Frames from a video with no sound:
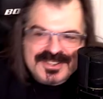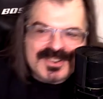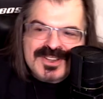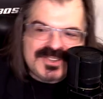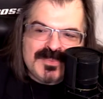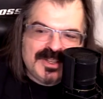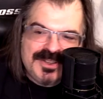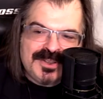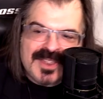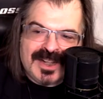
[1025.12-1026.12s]
I saw
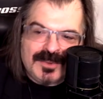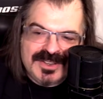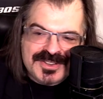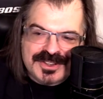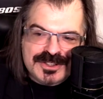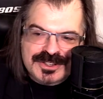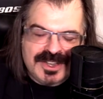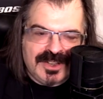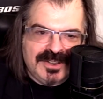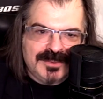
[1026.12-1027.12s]
someone do that once at a
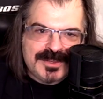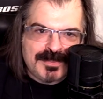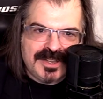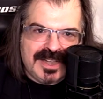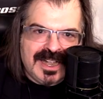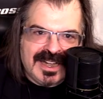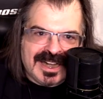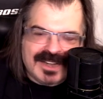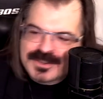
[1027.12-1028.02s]
show. It was pretty hot,